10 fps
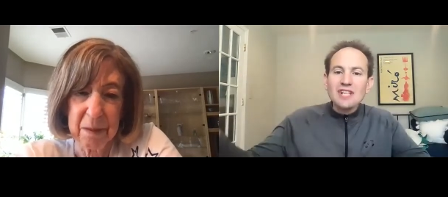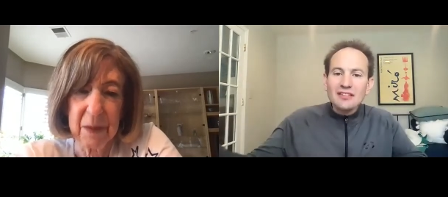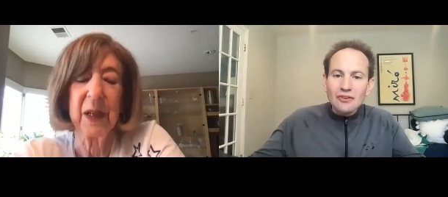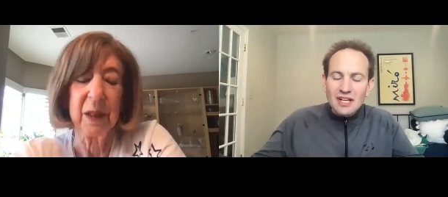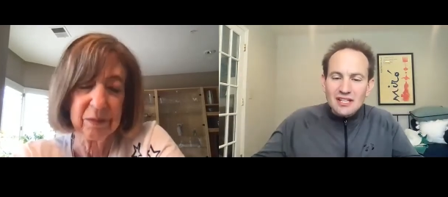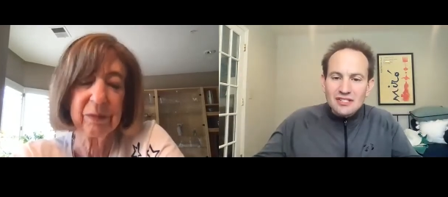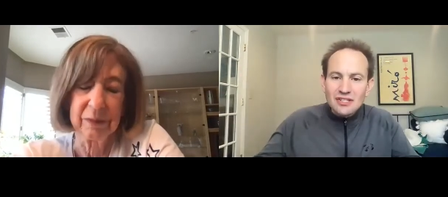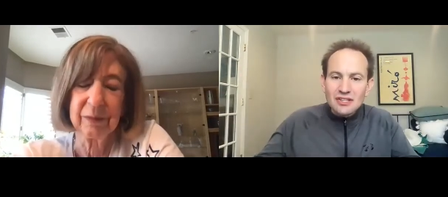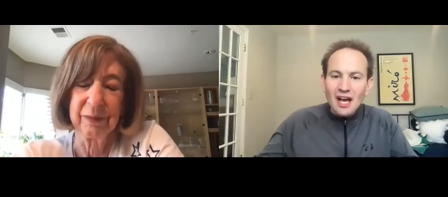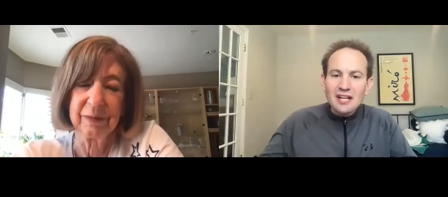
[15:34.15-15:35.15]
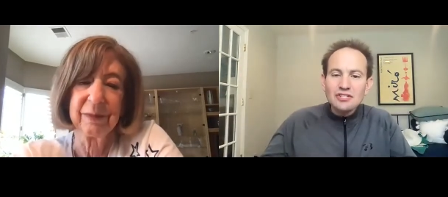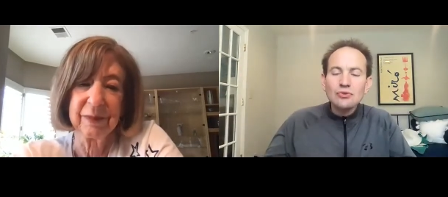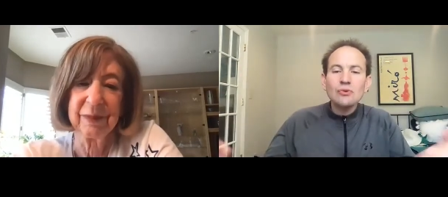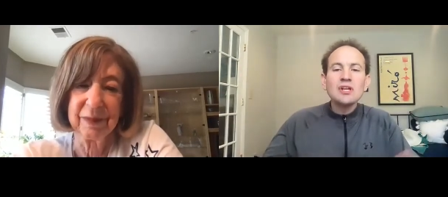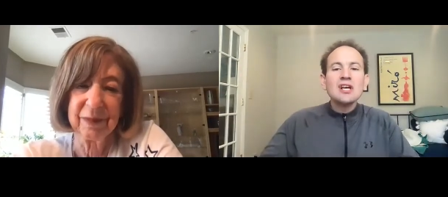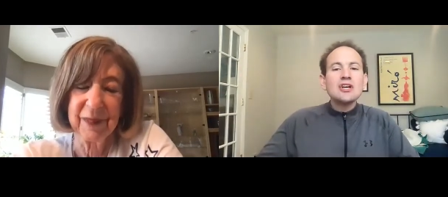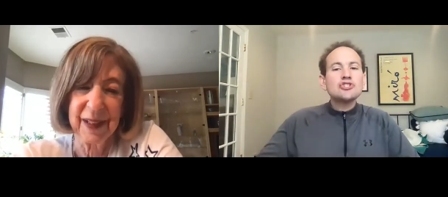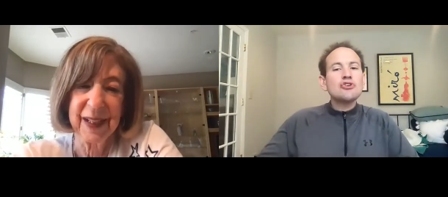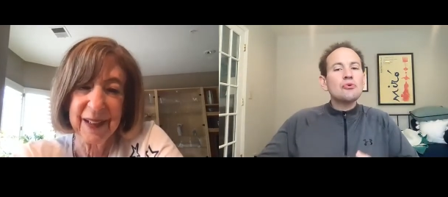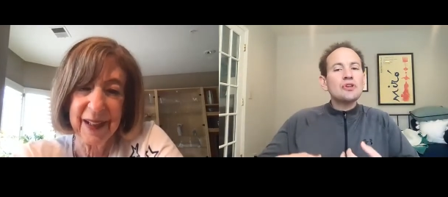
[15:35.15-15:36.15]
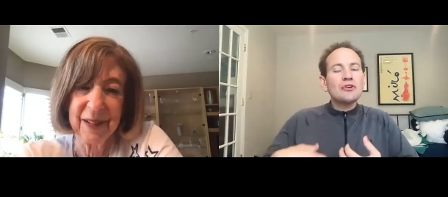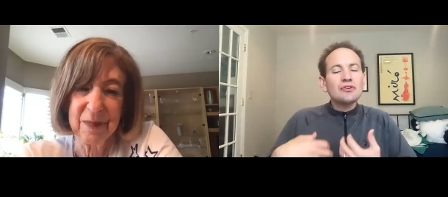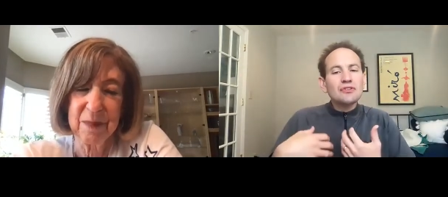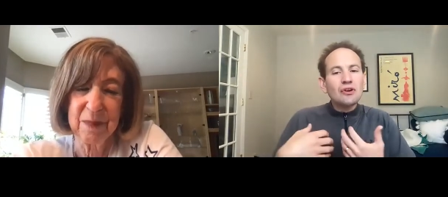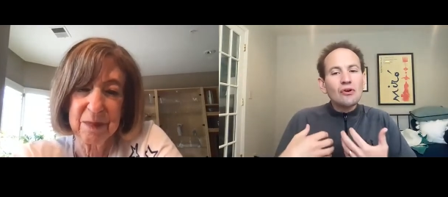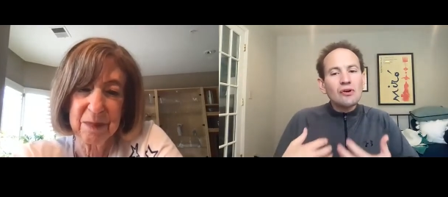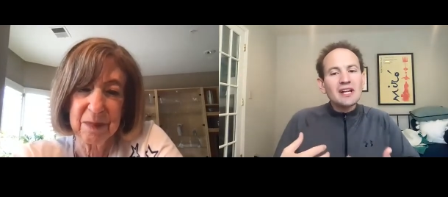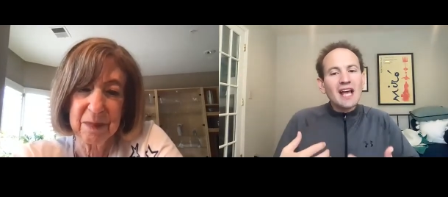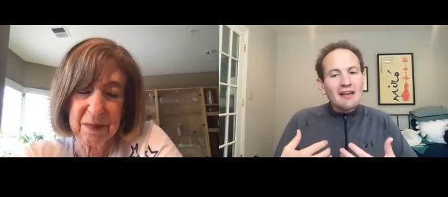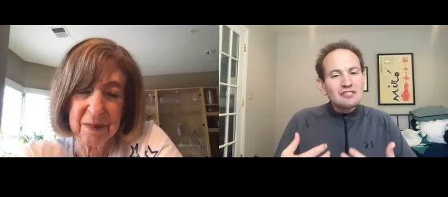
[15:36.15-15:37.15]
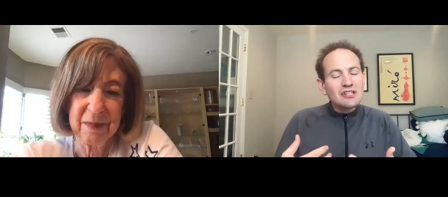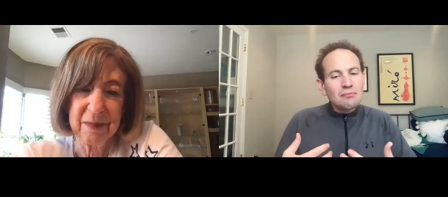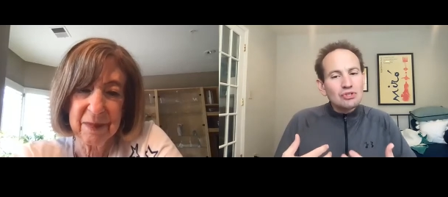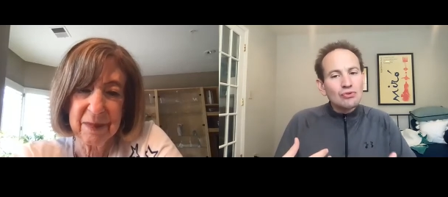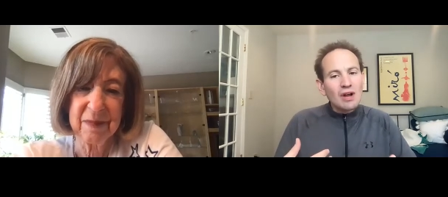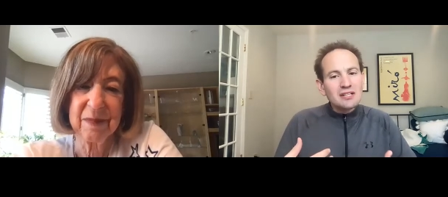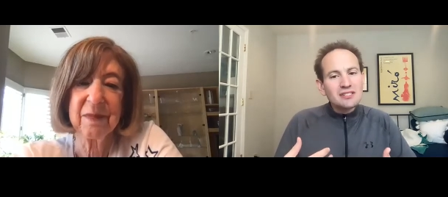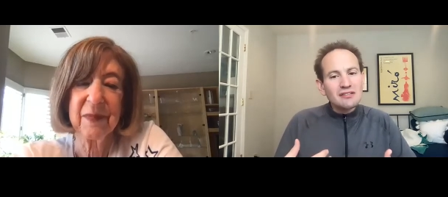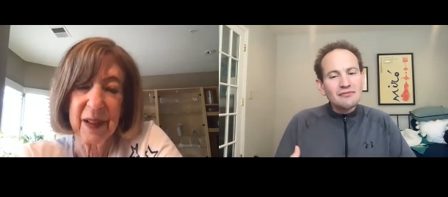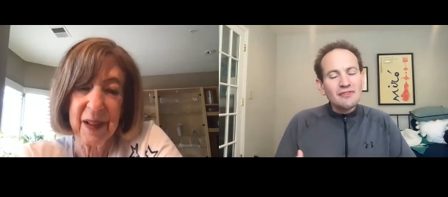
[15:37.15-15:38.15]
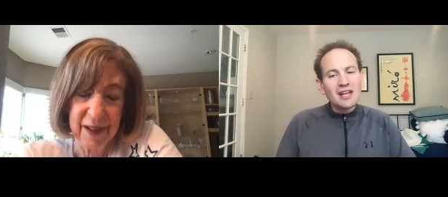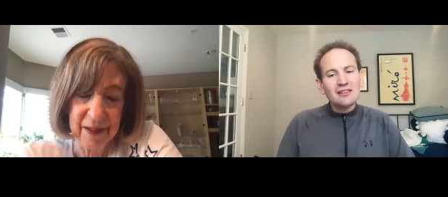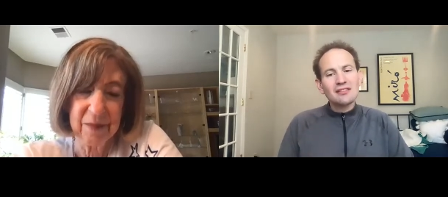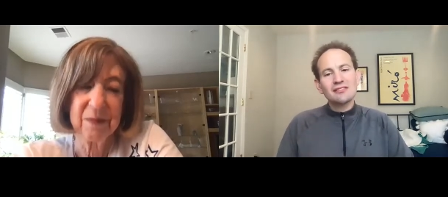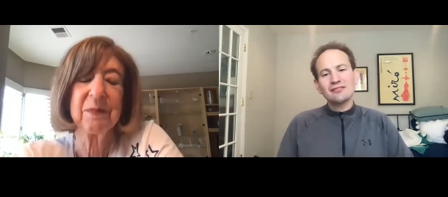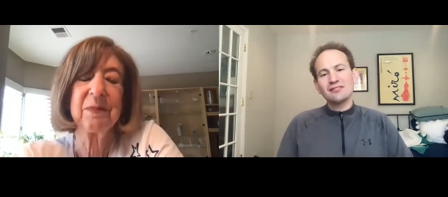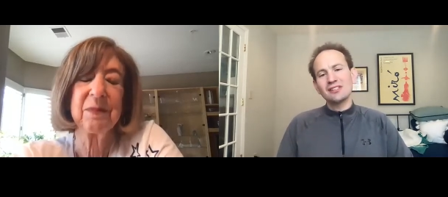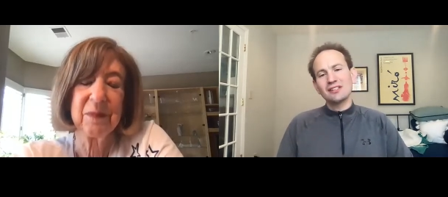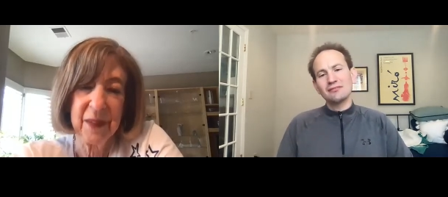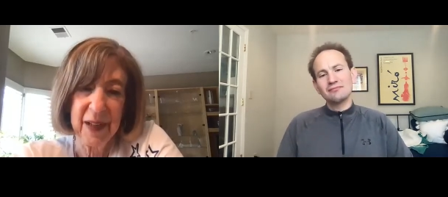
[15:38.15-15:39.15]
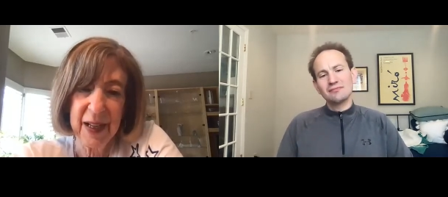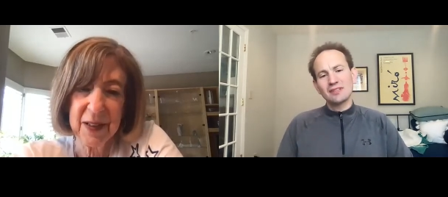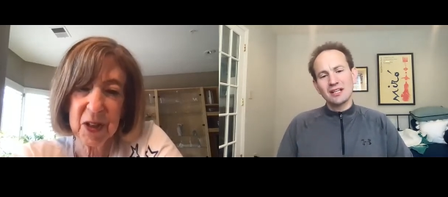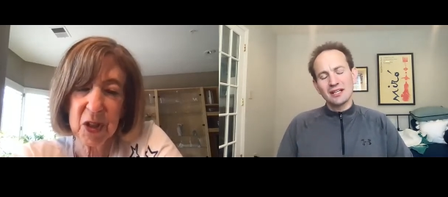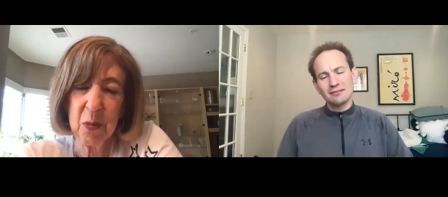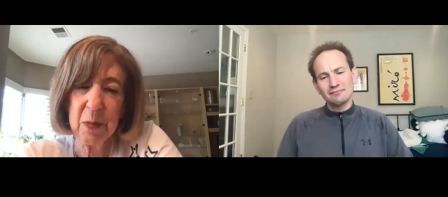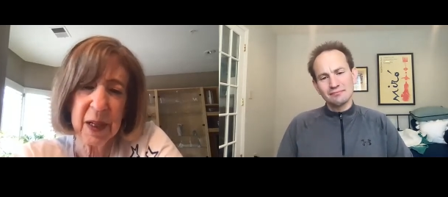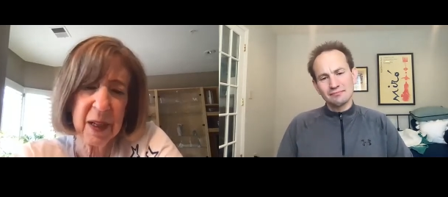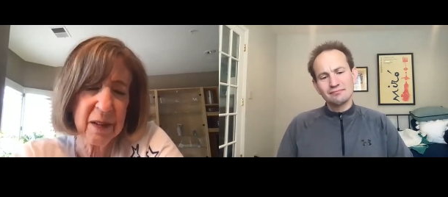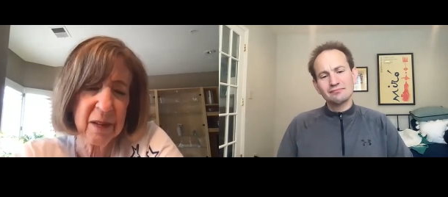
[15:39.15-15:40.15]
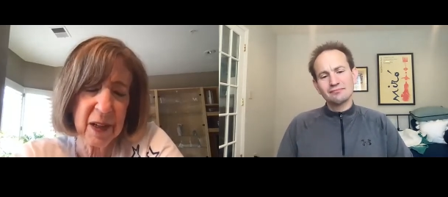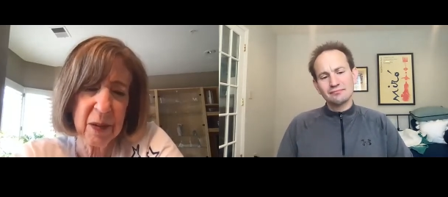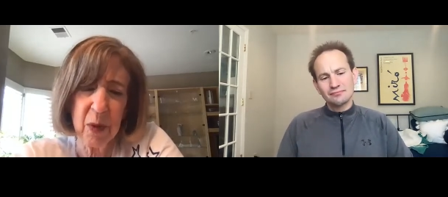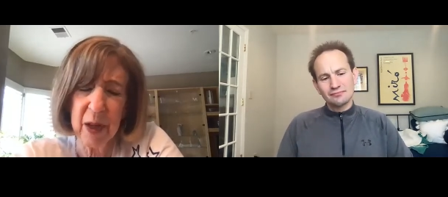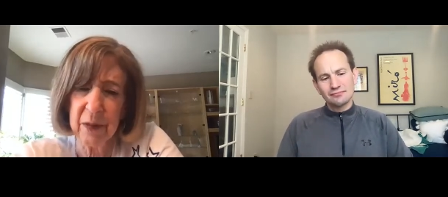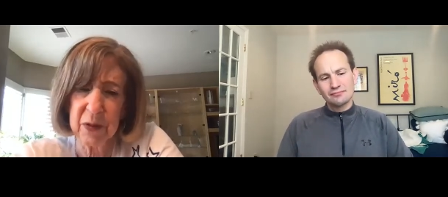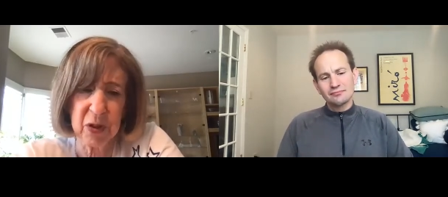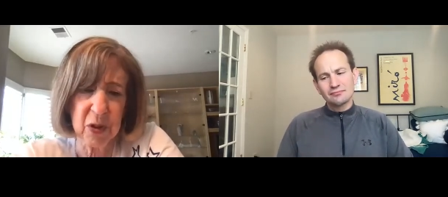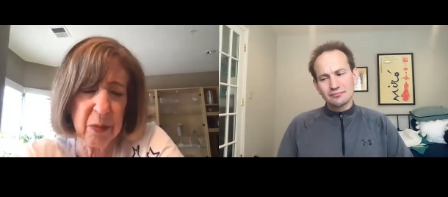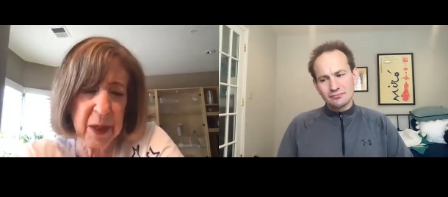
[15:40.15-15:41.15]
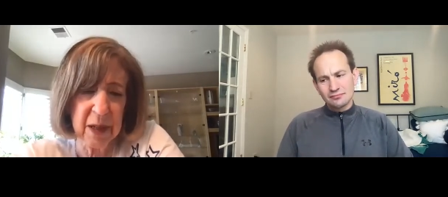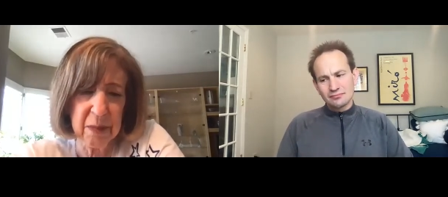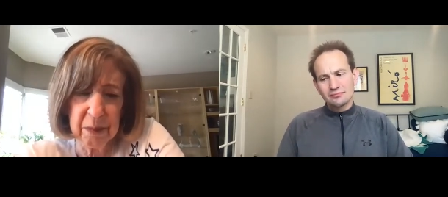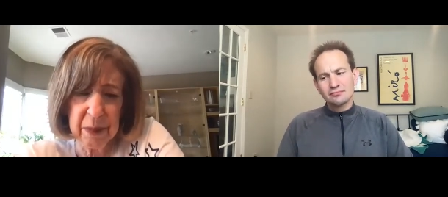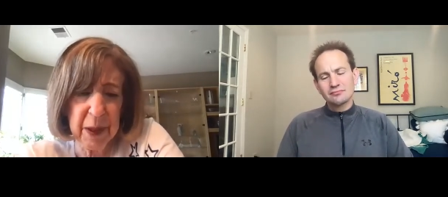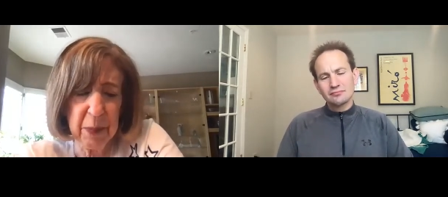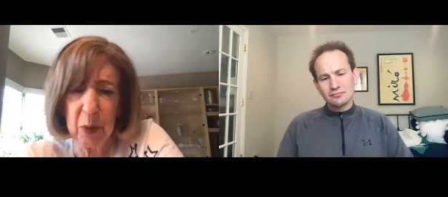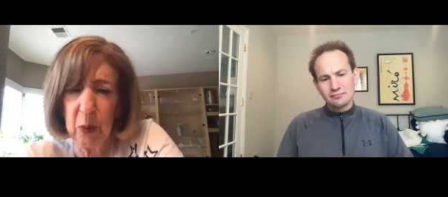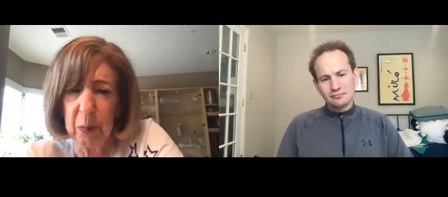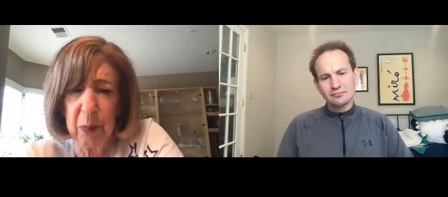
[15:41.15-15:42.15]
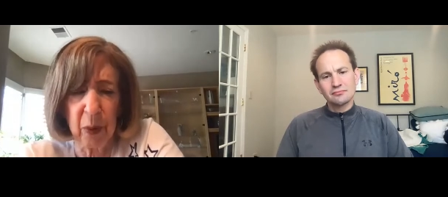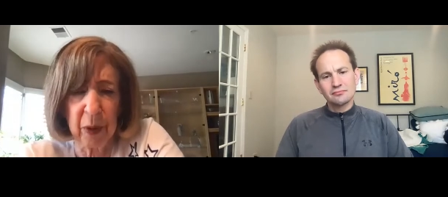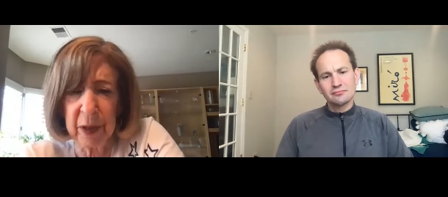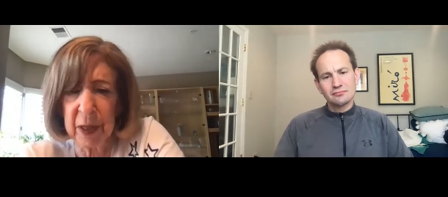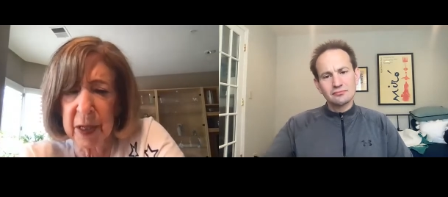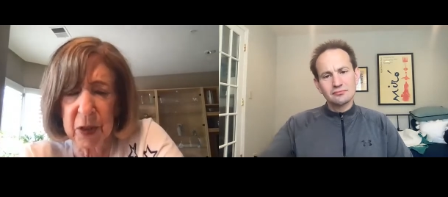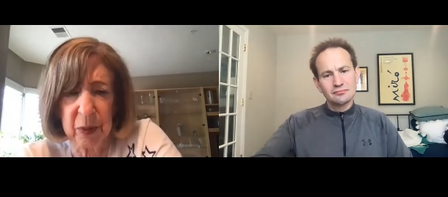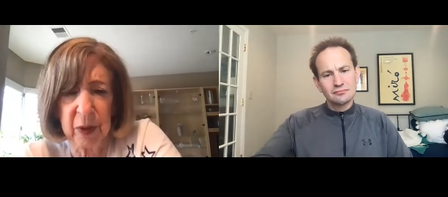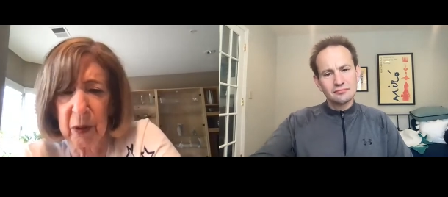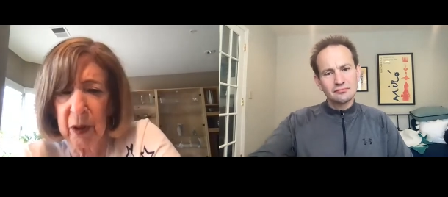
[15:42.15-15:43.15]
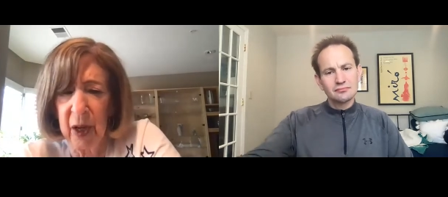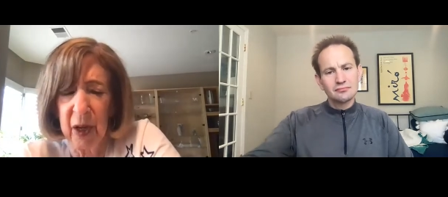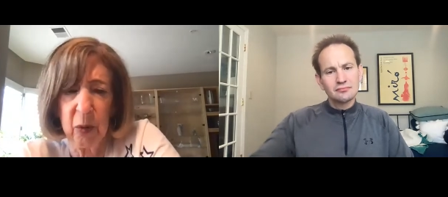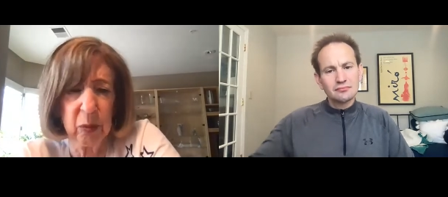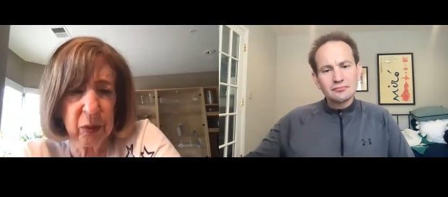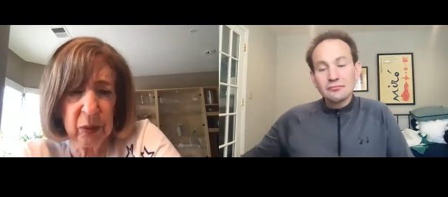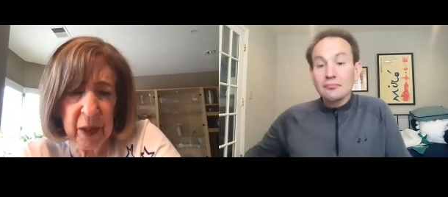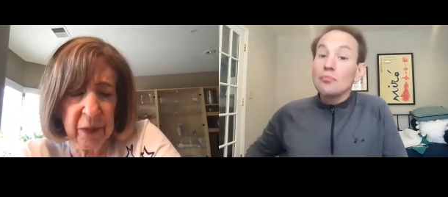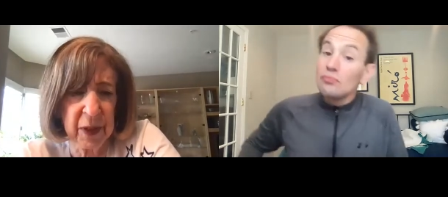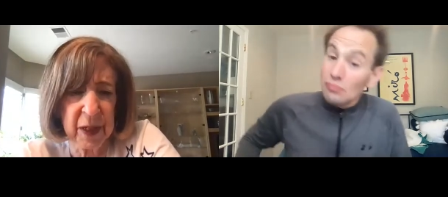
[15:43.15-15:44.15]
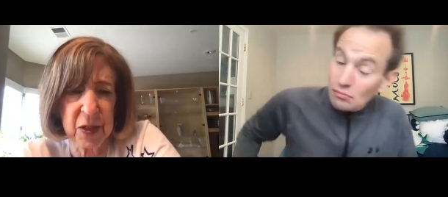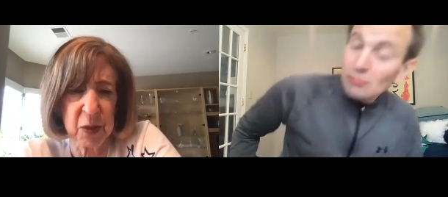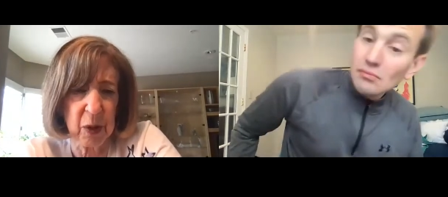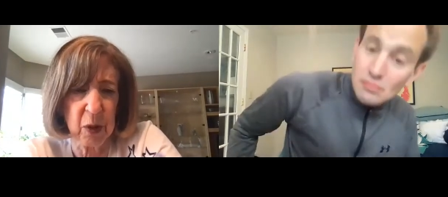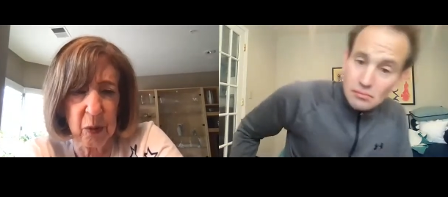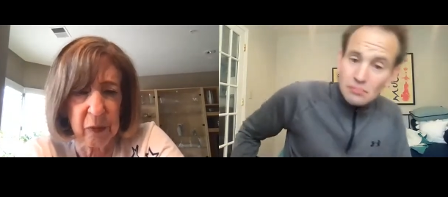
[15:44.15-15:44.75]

Speaker 1: sending their kids to the high school. So they're, they're going to have some trust and faith.
Speaker 2: And so many of them, we have so many people who are born in Israel, who live in Israel,